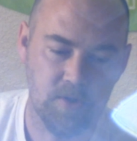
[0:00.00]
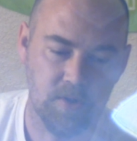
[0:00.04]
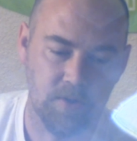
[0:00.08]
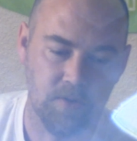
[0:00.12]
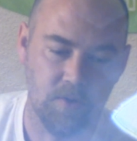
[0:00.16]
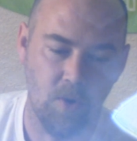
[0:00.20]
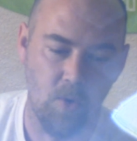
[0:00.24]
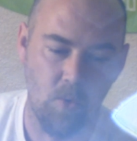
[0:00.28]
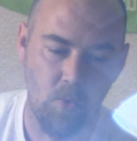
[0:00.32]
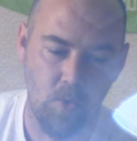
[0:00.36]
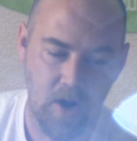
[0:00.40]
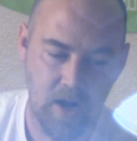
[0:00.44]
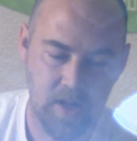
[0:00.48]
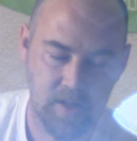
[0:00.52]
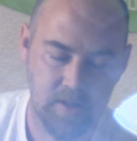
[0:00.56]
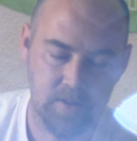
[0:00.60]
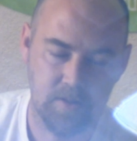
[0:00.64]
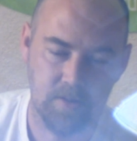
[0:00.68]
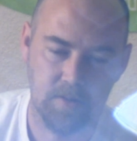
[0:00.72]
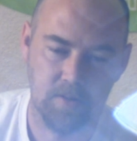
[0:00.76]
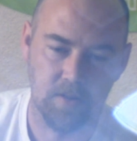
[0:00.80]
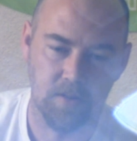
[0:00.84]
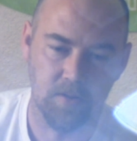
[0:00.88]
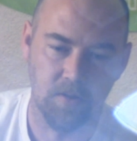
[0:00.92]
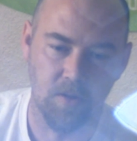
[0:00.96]
and the
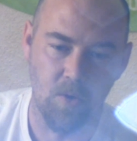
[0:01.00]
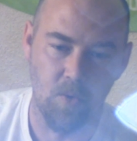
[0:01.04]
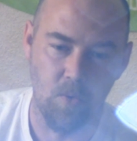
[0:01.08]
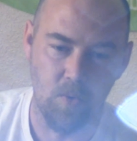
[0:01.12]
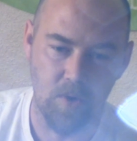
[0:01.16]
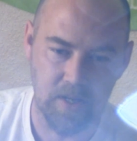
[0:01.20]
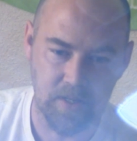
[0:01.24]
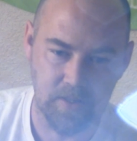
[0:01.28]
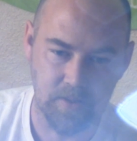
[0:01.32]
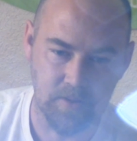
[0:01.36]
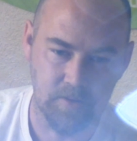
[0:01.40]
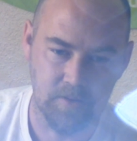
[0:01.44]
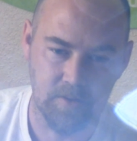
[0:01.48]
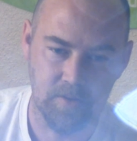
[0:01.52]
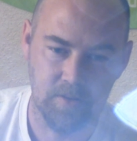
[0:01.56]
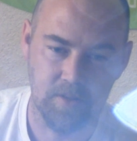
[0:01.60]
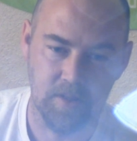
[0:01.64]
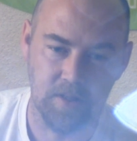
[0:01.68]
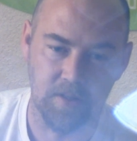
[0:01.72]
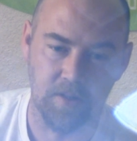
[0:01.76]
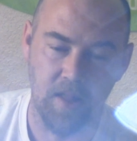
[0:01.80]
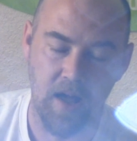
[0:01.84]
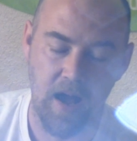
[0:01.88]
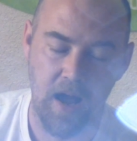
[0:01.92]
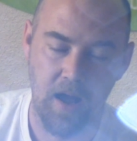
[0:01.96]
what's and the when's
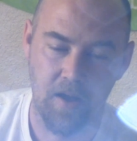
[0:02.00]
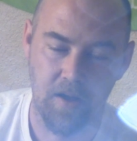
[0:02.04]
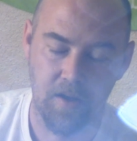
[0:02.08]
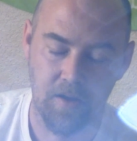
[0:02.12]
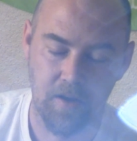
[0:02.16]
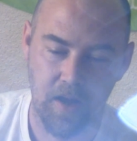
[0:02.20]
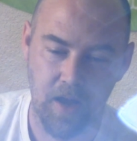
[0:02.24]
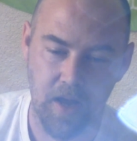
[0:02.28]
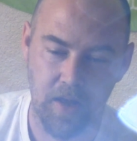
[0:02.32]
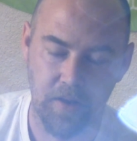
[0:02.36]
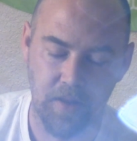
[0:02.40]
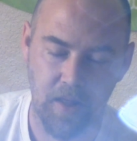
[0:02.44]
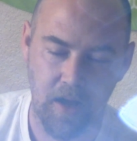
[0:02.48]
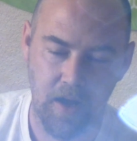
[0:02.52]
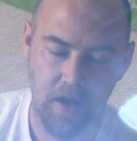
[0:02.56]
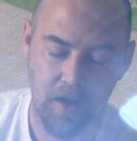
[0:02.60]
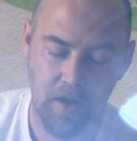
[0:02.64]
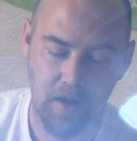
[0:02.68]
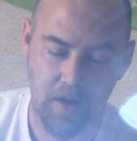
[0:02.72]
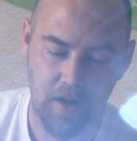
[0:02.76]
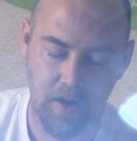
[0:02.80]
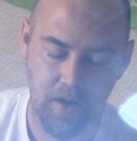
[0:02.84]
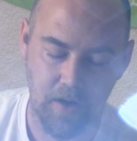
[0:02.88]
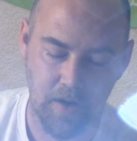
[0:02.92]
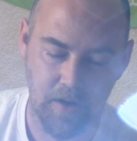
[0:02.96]
and
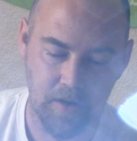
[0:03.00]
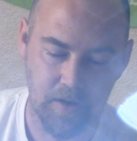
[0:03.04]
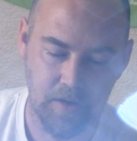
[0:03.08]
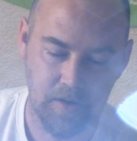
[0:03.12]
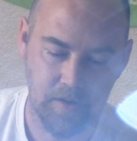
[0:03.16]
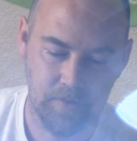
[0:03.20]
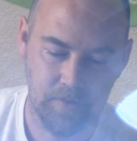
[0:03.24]
the